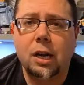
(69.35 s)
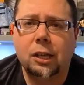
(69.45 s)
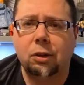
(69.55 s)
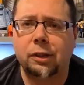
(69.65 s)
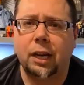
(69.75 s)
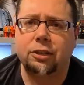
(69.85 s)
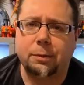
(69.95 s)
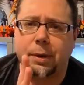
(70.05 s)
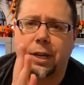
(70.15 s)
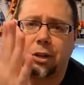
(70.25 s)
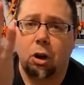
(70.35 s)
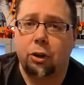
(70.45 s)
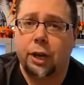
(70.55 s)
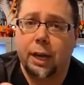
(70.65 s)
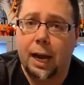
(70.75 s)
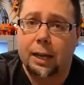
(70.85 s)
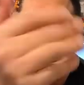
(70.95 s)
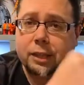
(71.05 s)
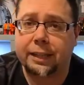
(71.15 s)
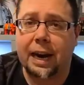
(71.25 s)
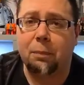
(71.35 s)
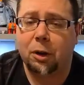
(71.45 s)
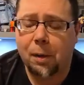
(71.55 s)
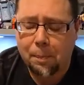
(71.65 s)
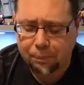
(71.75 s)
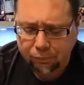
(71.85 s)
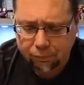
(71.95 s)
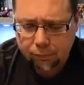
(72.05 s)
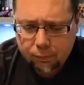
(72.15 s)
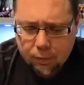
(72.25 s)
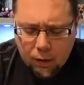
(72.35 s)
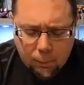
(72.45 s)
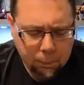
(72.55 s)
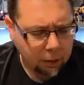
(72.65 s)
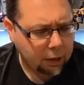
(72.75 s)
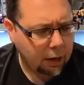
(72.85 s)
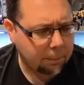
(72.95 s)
so it's not just me talking at this camera. But